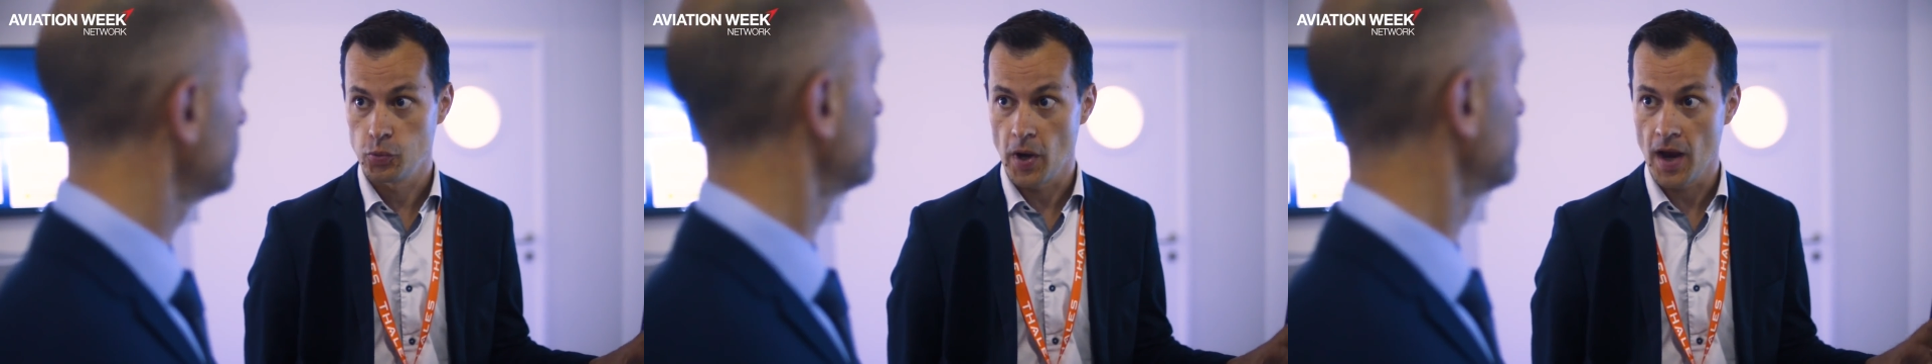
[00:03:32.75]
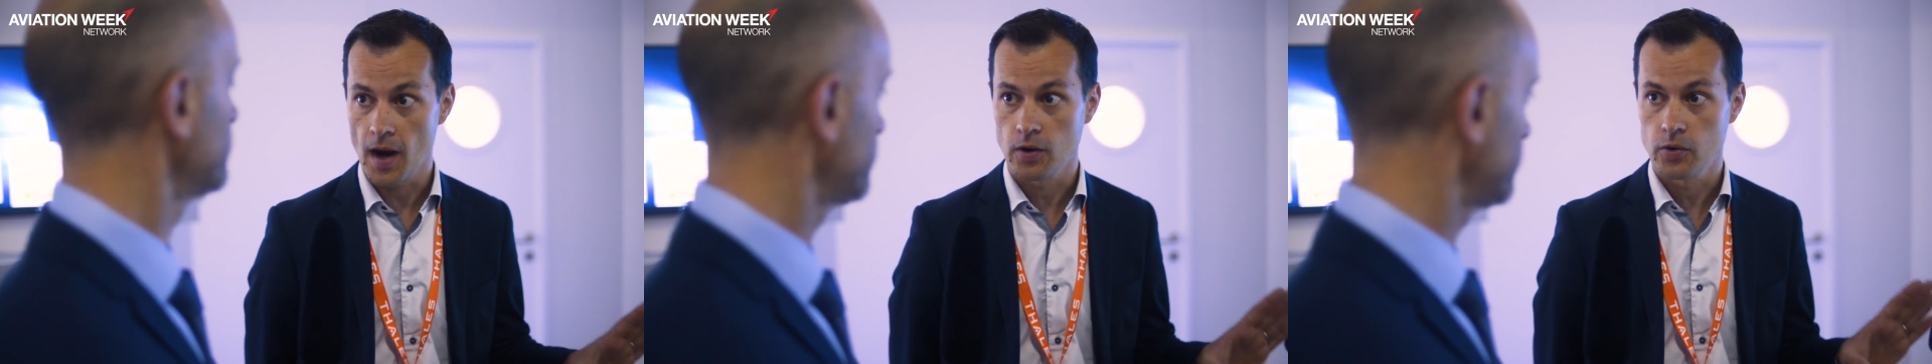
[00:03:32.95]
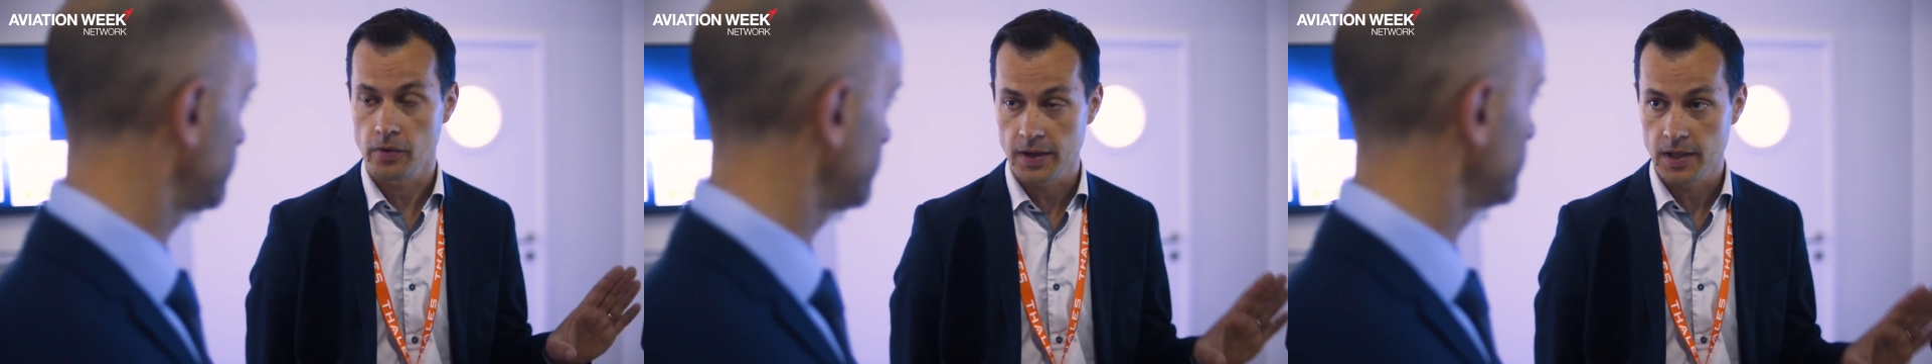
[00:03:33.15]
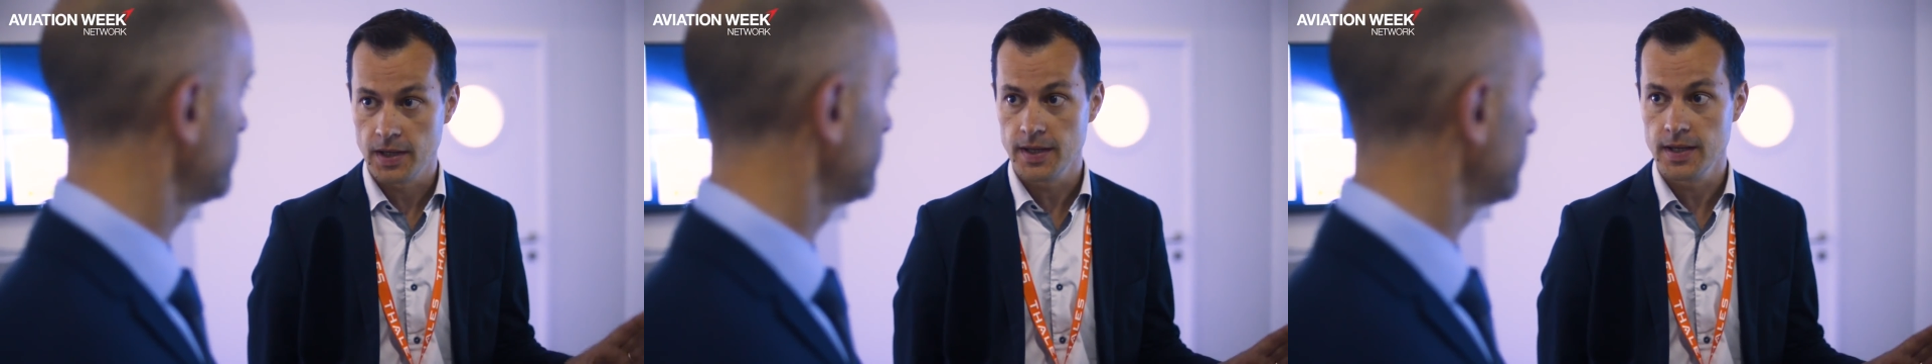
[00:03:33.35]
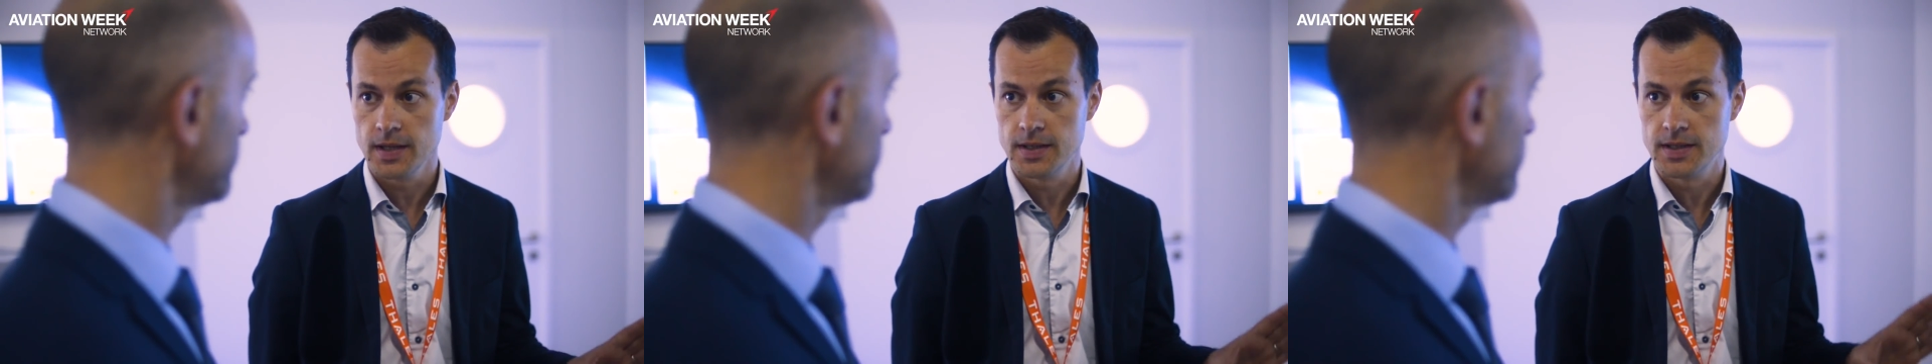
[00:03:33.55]
We are
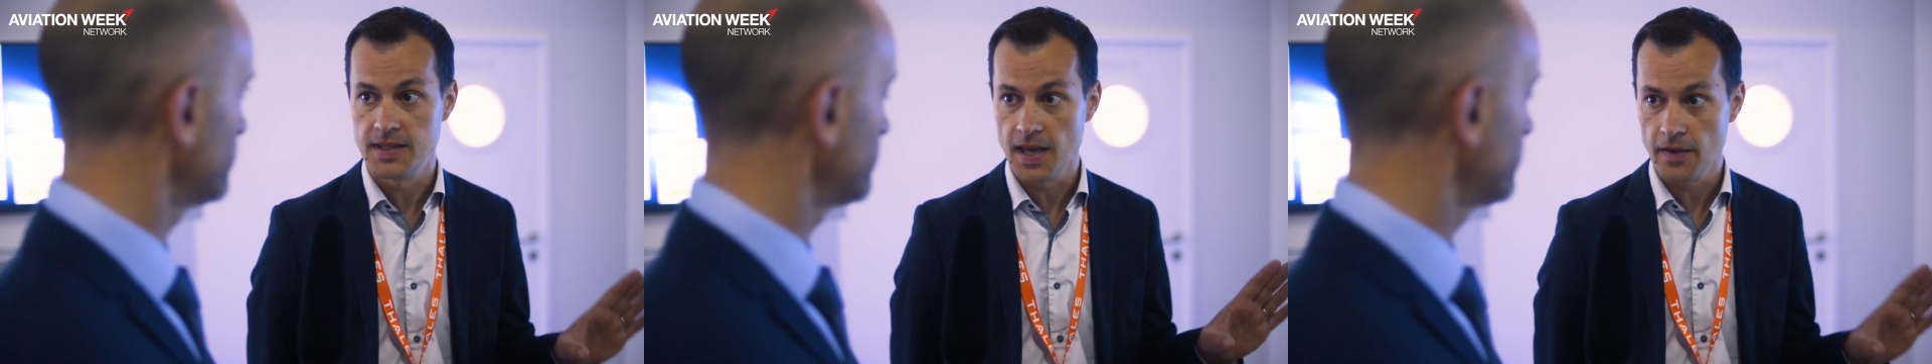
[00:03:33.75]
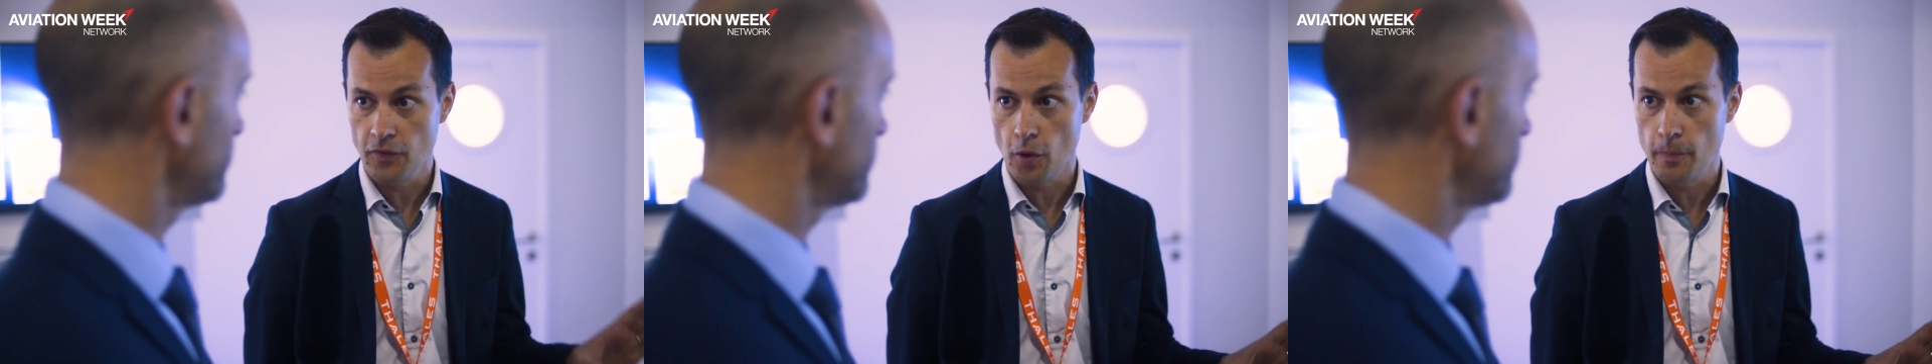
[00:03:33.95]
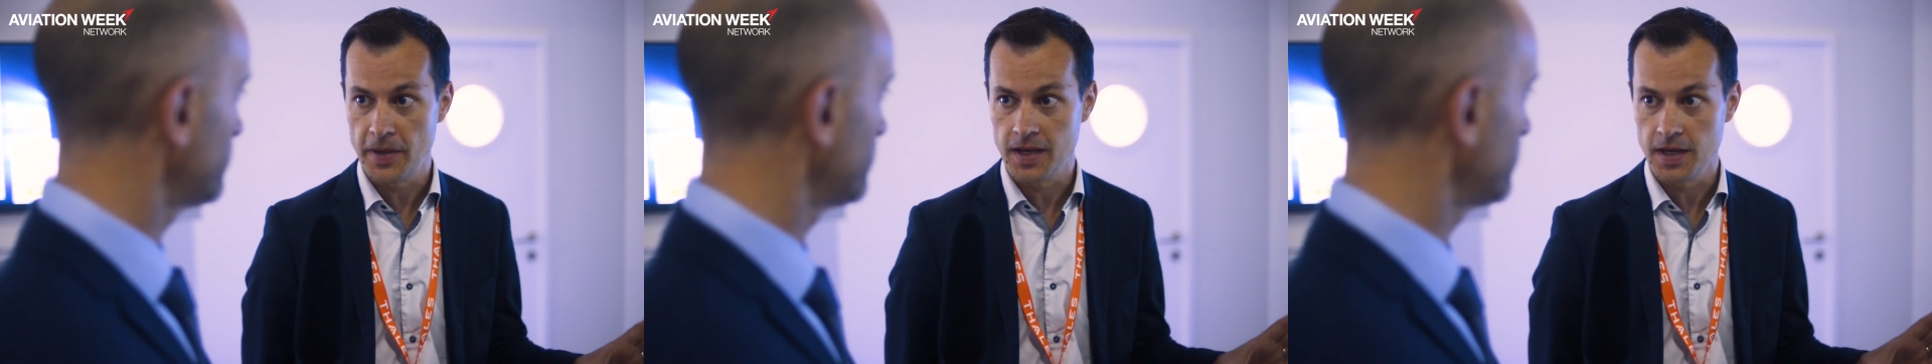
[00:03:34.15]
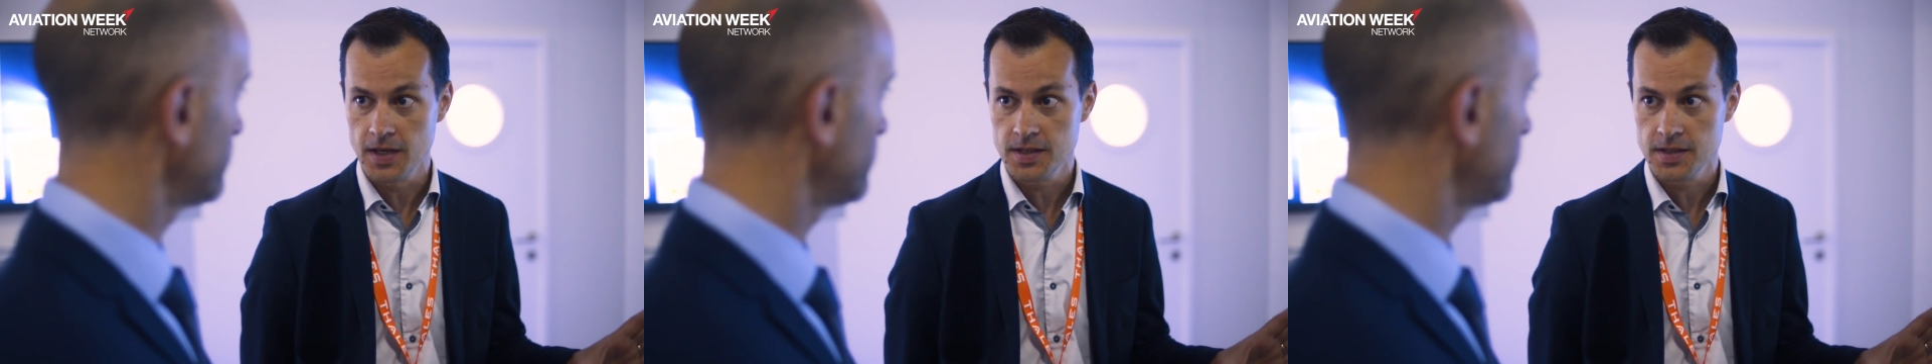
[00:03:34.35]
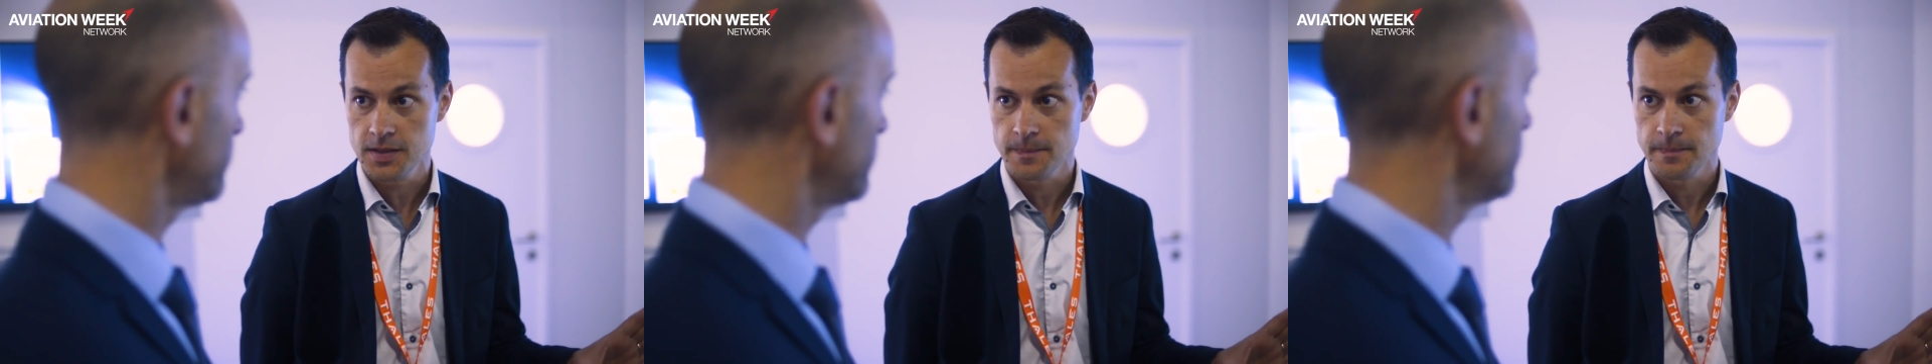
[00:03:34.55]
currently developing
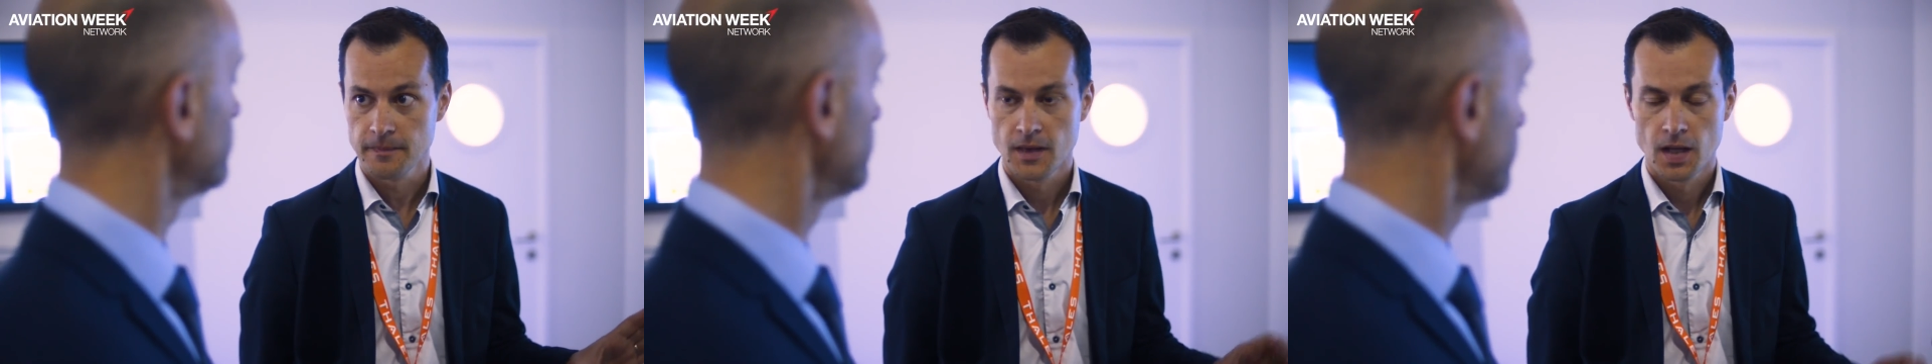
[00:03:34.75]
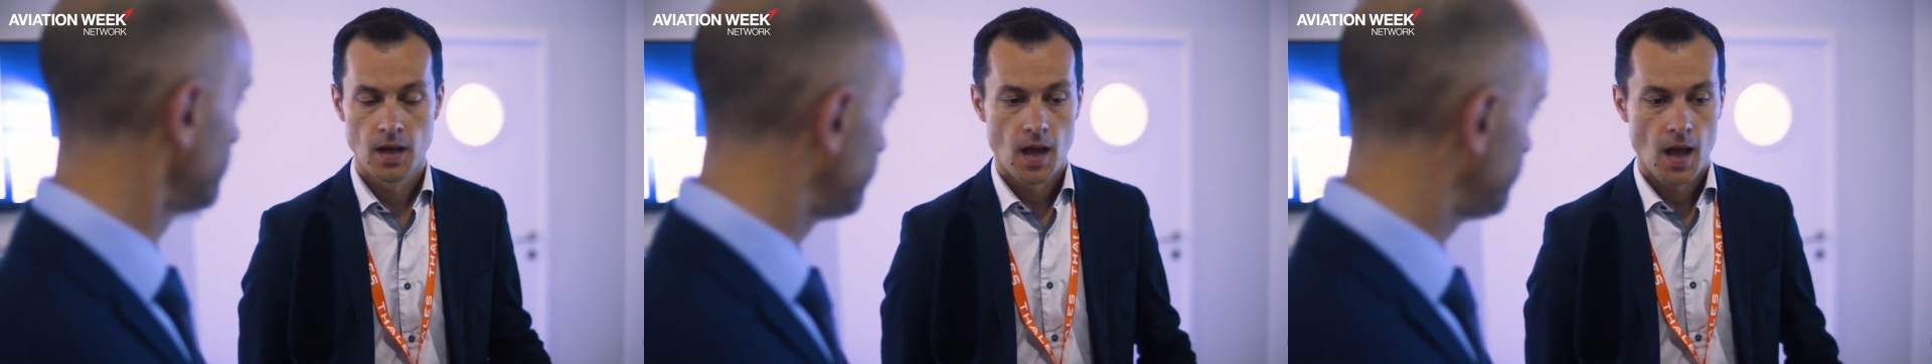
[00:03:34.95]
it. Mm -hmm.